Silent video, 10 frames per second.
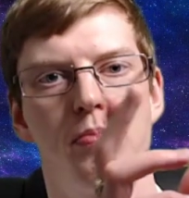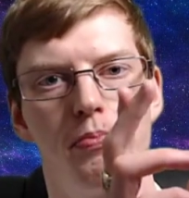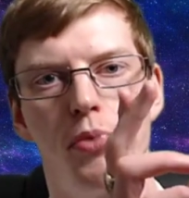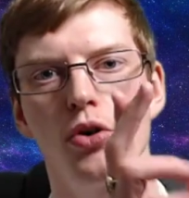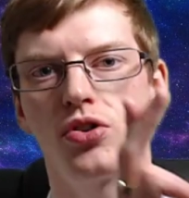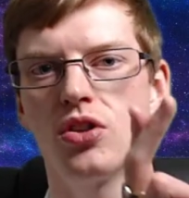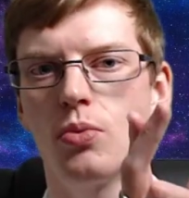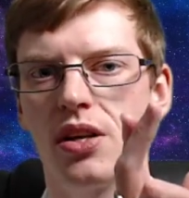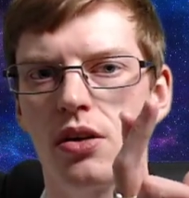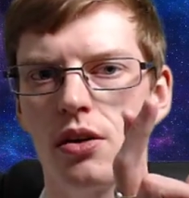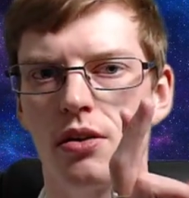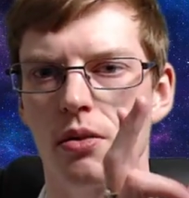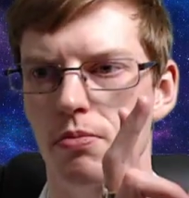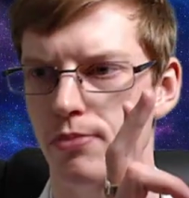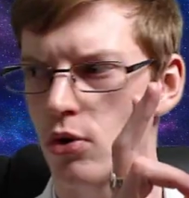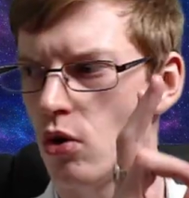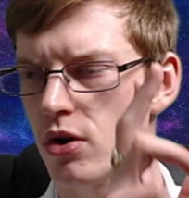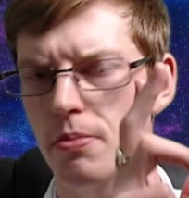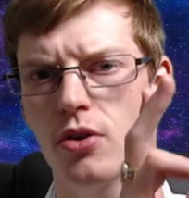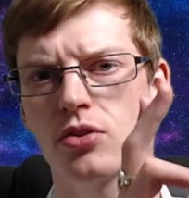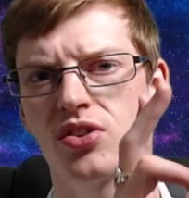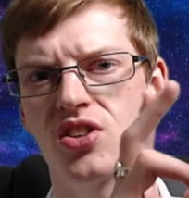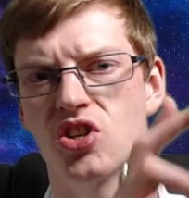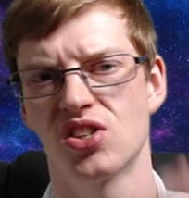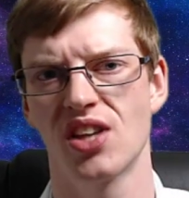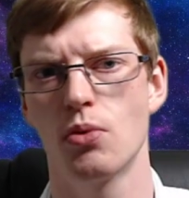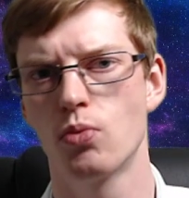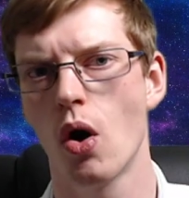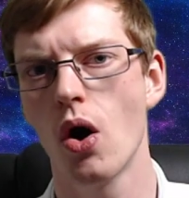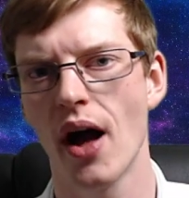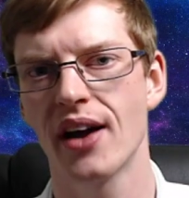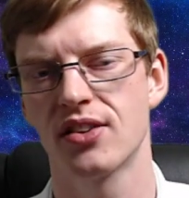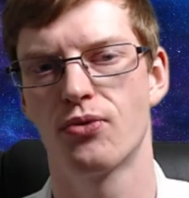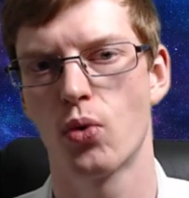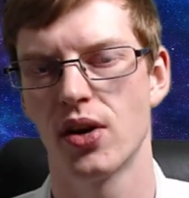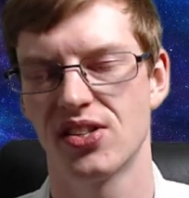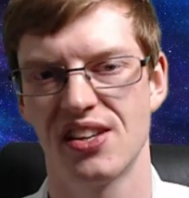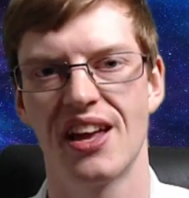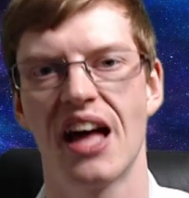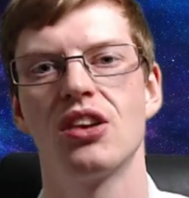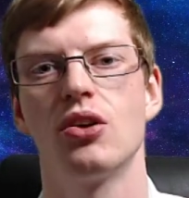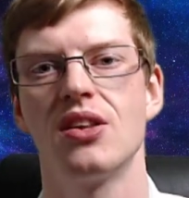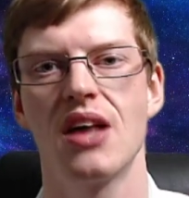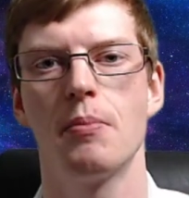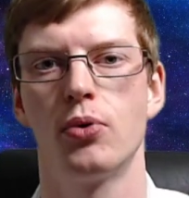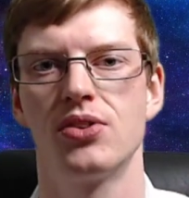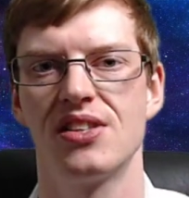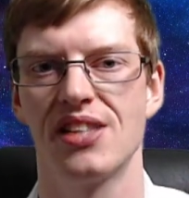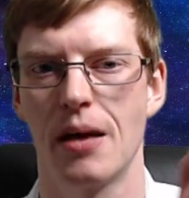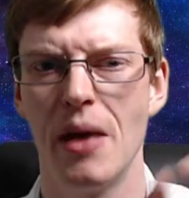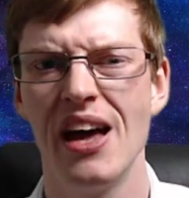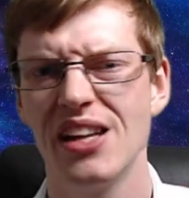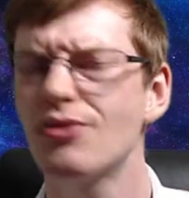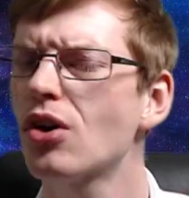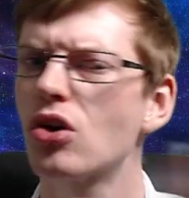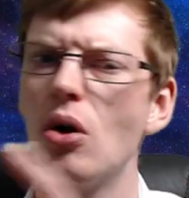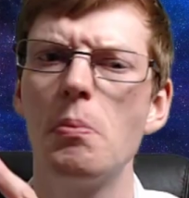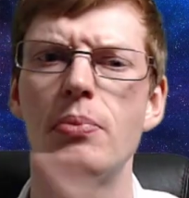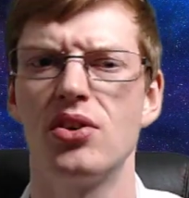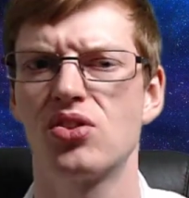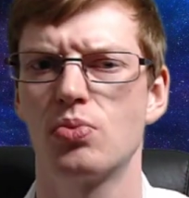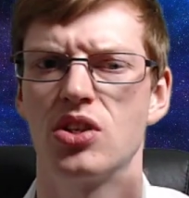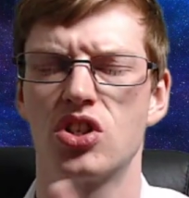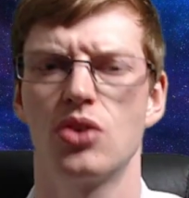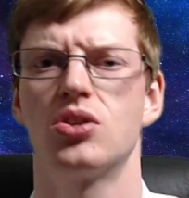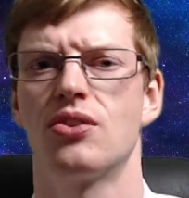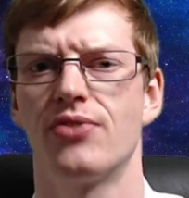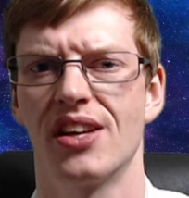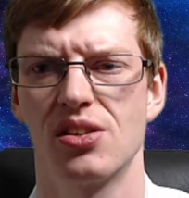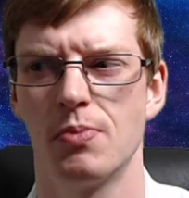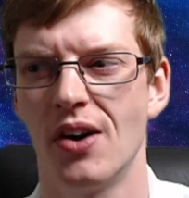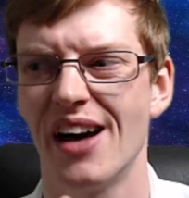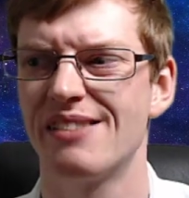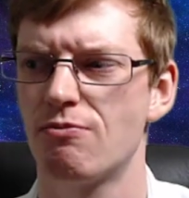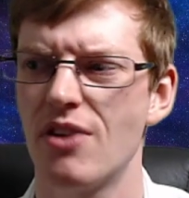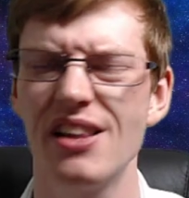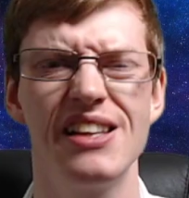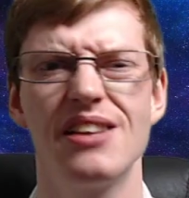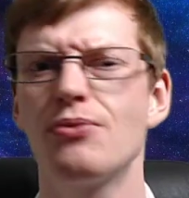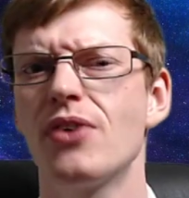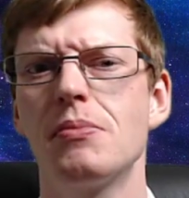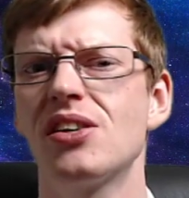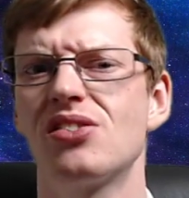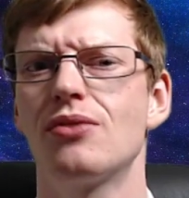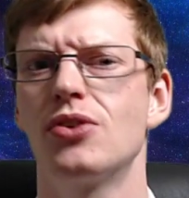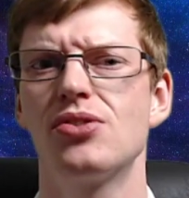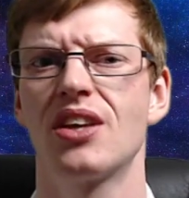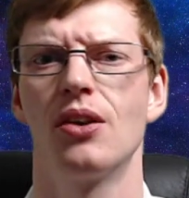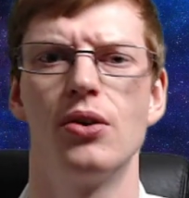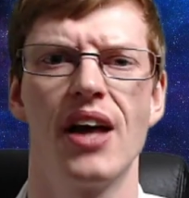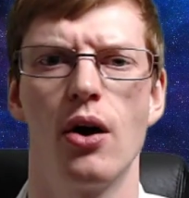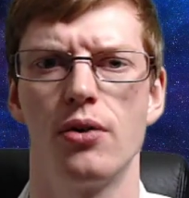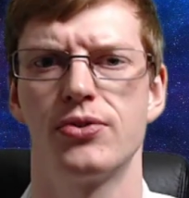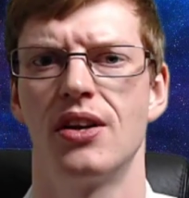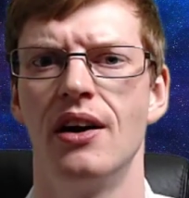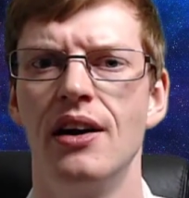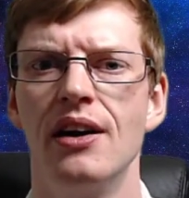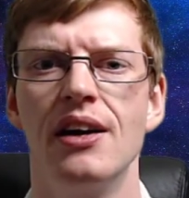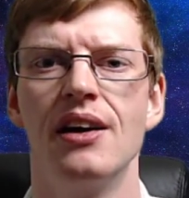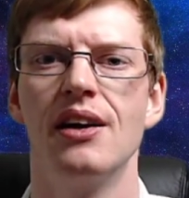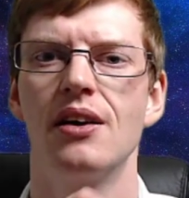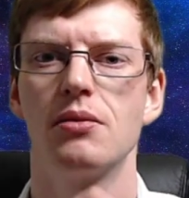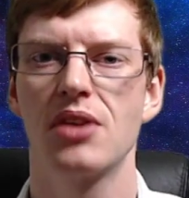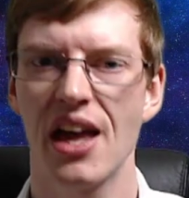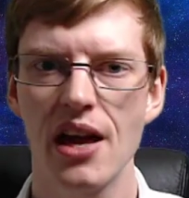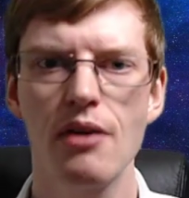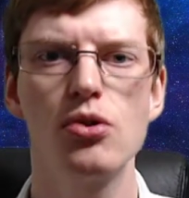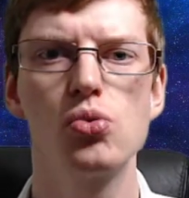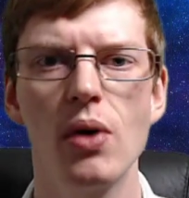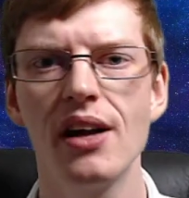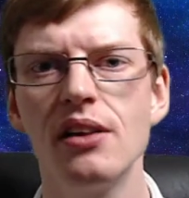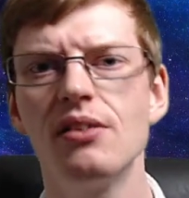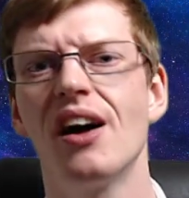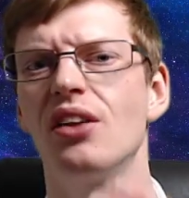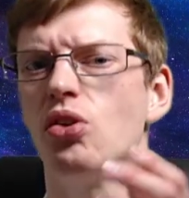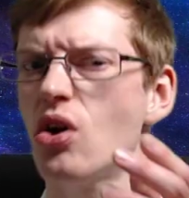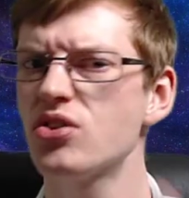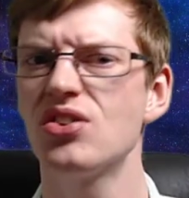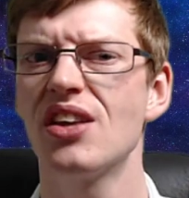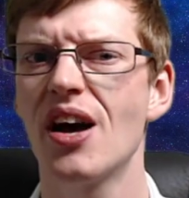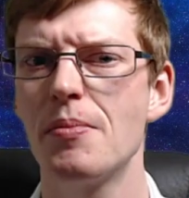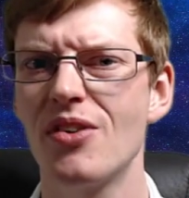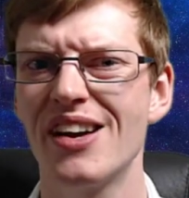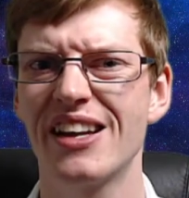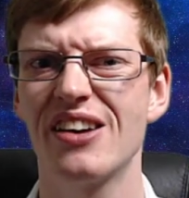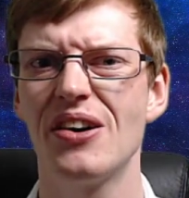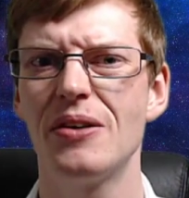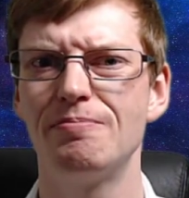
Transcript: box in the window, a corner box, to just say what active quests I had on at that point in time. You've got a compass which shows you things, but I really didn't find myself using it all that often. Gear as well, a lot of the armor I got...